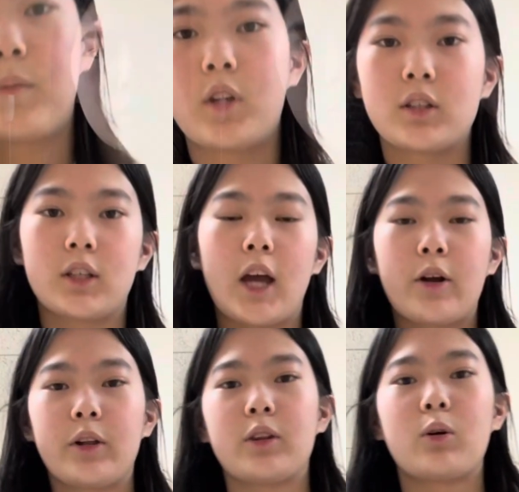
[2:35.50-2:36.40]
To
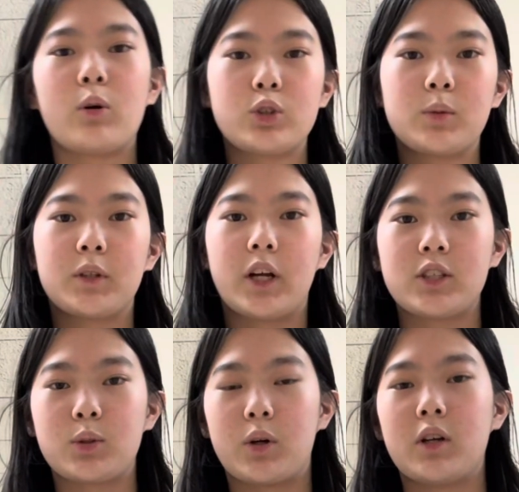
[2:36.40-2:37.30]
calculate the whole tumor dice
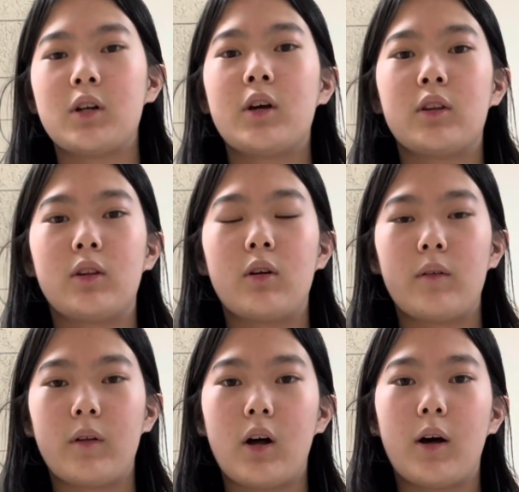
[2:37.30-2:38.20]
score,
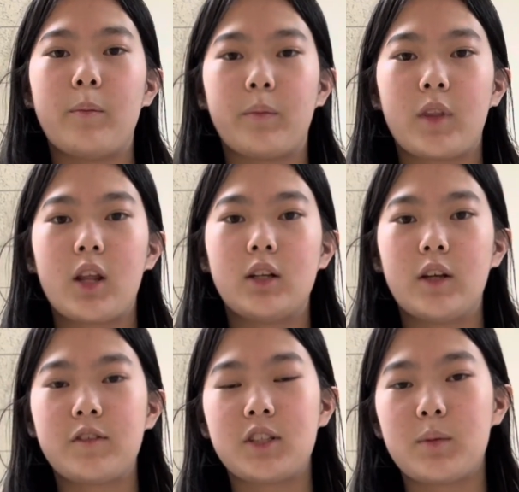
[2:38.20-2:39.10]

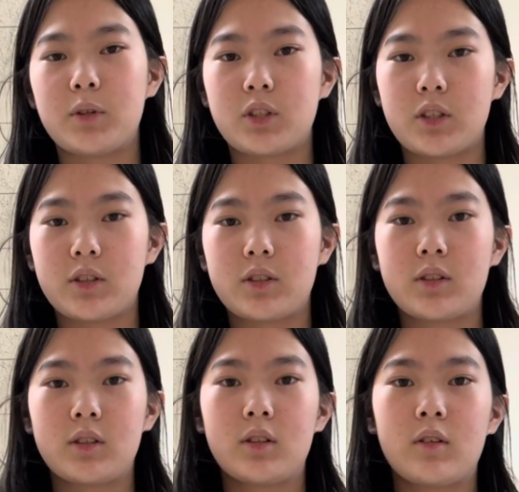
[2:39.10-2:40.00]
NIfty images
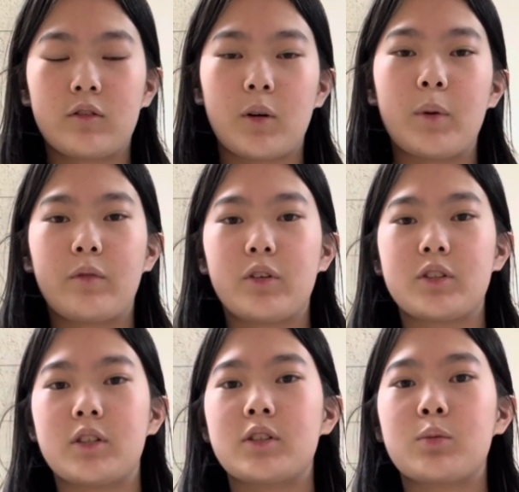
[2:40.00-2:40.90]
from
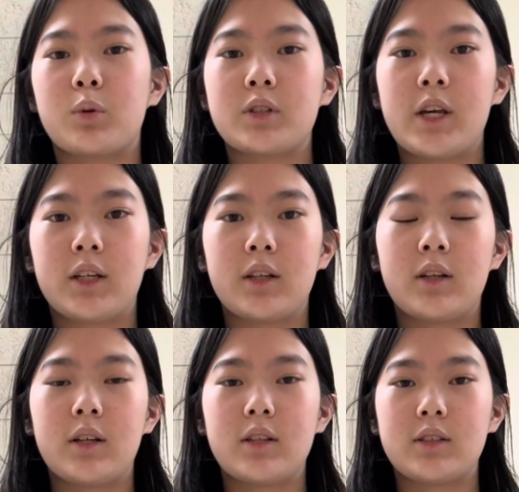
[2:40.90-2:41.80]
inferences were
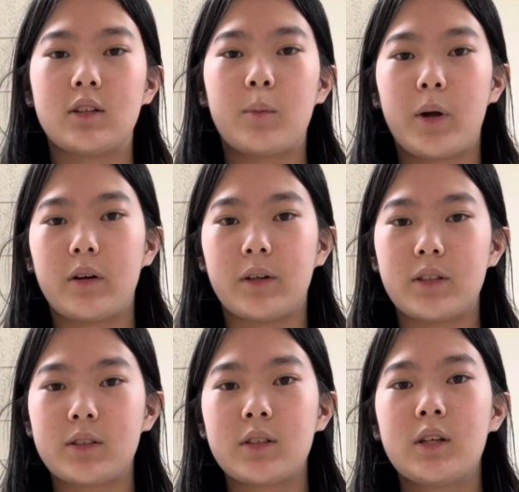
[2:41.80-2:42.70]
taken and sent up by
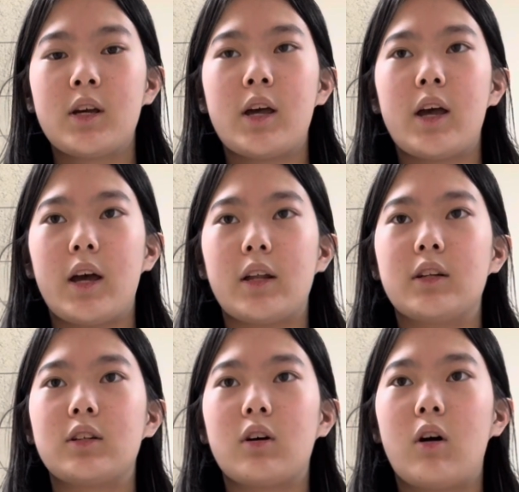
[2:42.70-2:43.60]
arrays,
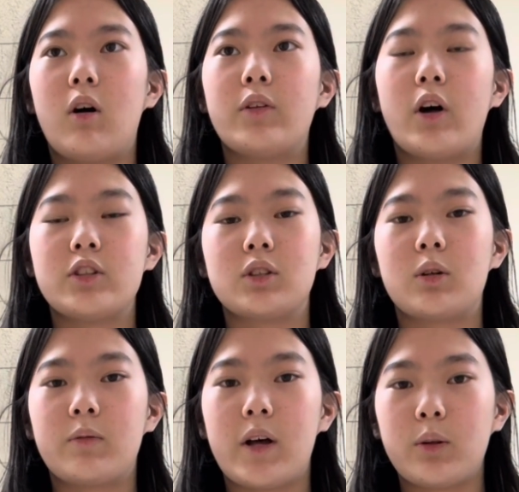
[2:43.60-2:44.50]
and all
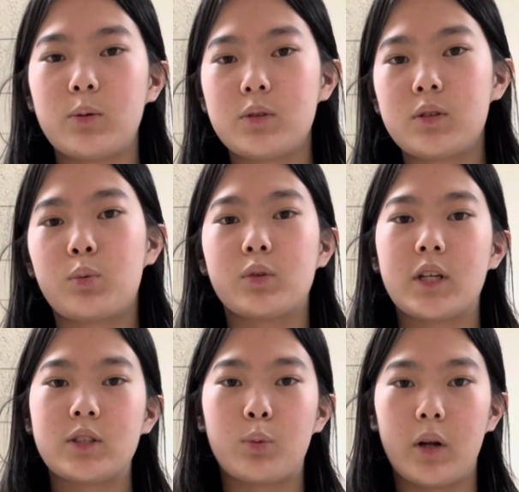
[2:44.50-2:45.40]
non-zero values were
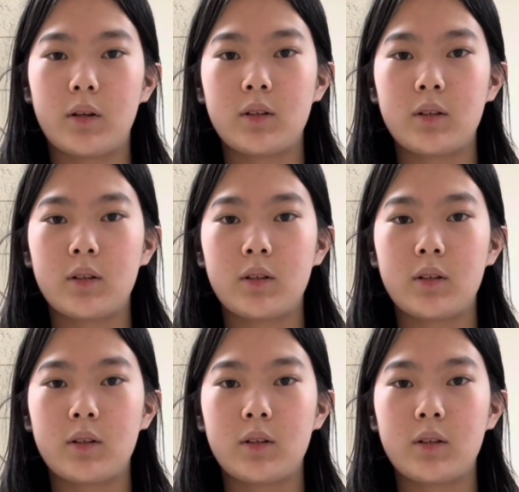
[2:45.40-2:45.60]
set to 1.